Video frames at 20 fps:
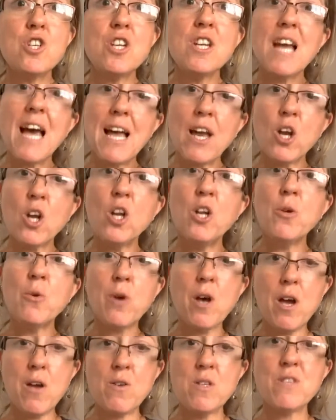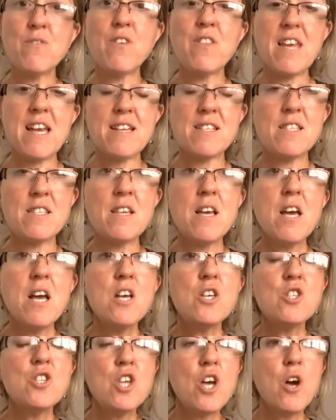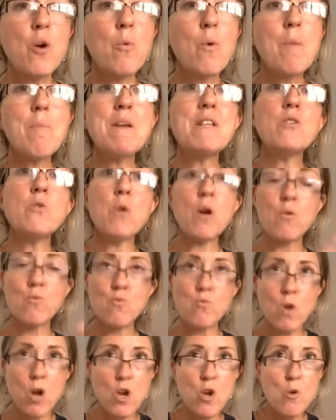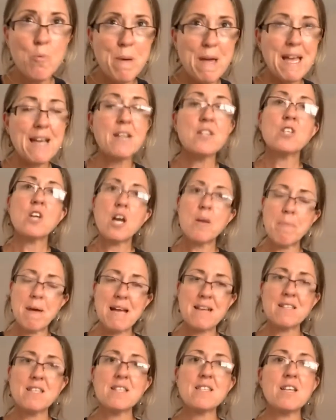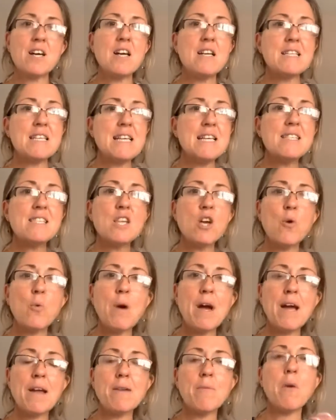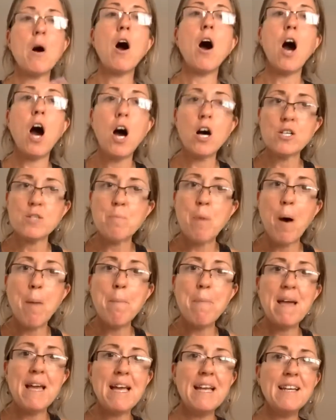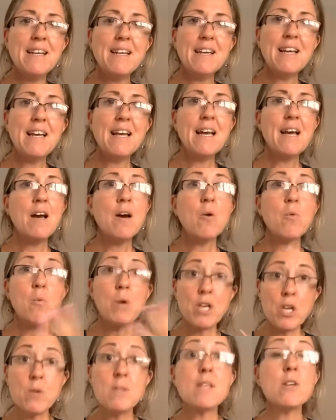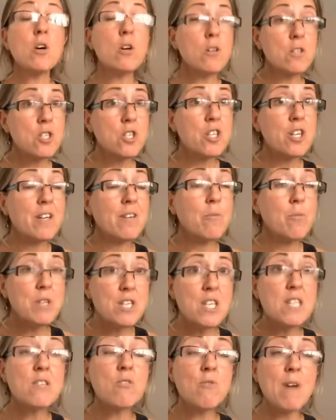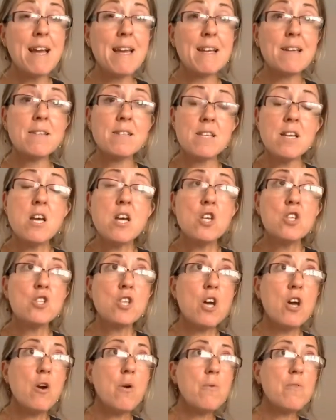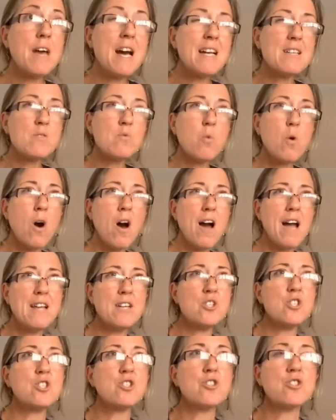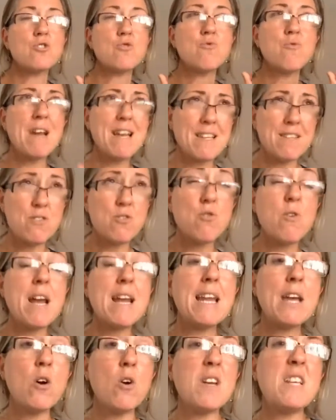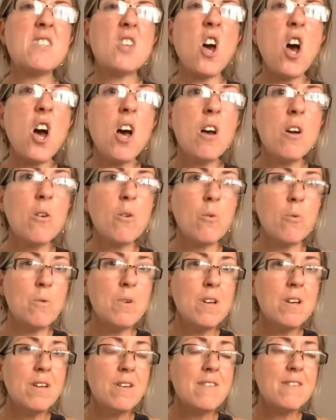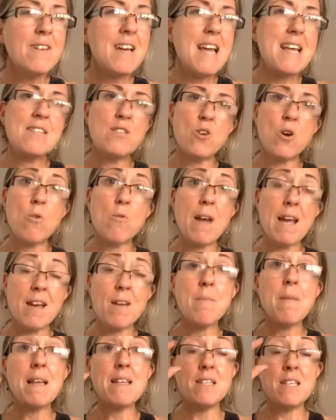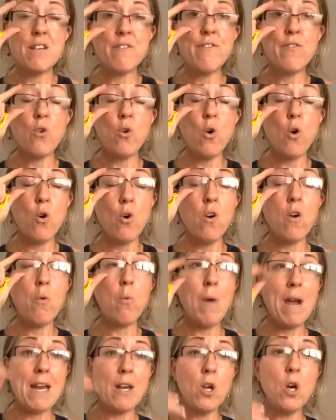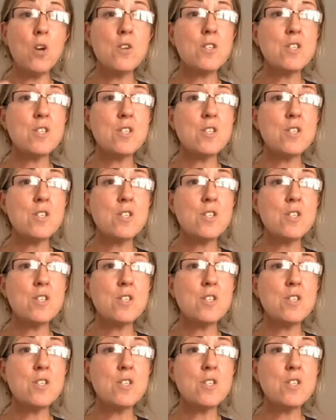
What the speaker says: and glucose for this. So when we do aerobic type exercises, so when our heart's pumping, we're using oxygen, which is great. So that's why strength training on its own is not recommended for weight loss,